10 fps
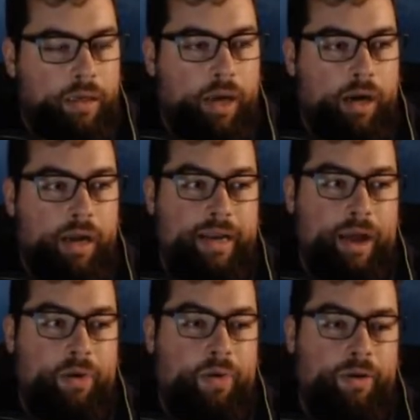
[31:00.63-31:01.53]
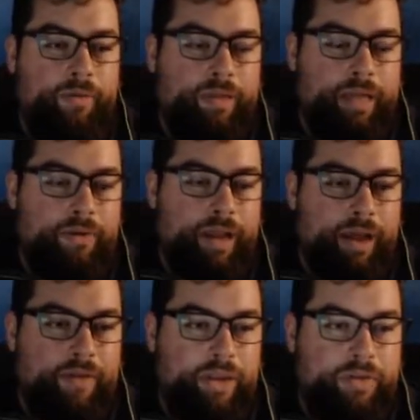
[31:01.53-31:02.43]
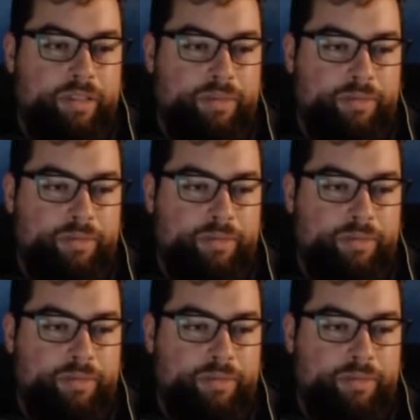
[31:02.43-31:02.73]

Alright, now we're down to having to use some